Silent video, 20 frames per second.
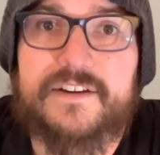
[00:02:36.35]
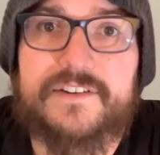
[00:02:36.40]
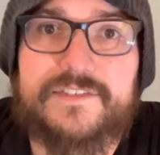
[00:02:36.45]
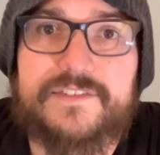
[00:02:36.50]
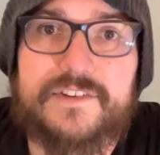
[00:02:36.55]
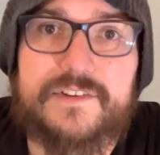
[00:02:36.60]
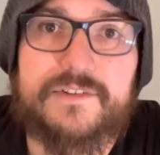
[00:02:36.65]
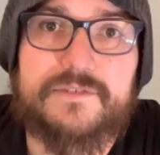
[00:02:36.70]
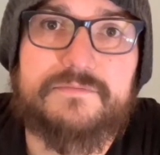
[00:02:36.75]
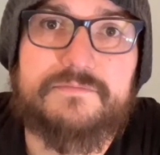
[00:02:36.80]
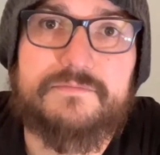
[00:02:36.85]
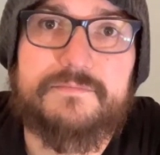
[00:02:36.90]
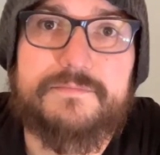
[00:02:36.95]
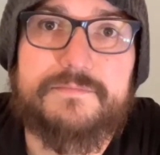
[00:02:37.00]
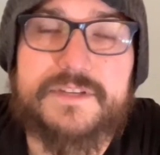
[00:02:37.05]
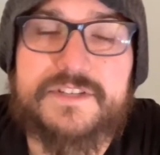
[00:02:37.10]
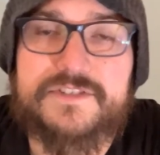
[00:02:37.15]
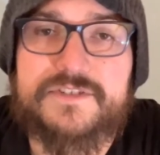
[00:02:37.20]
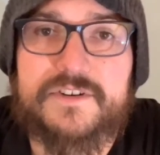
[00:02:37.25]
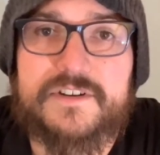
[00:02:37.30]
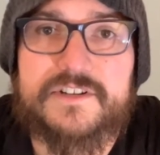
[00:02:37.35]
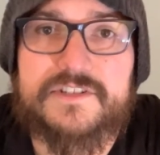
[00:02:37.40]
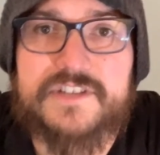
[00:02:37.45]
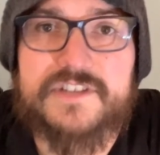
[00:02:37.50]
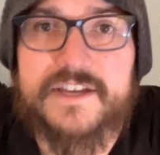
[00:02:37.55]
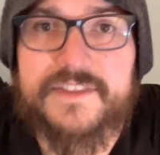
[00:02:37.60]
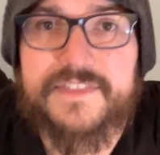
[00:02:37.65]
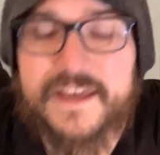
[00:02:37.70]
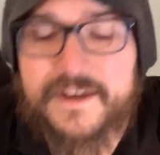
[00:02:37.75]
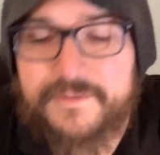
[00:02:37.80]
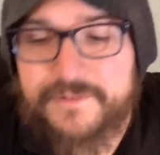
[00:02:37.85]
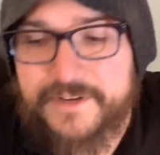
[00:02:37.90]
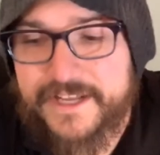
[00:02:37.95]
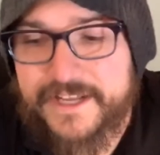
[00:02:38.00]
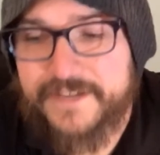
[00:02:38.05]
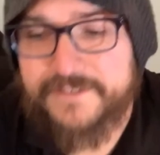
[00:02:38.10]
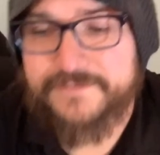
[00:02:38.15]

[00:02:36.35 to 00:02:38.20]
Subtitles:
So be sure to check that one out.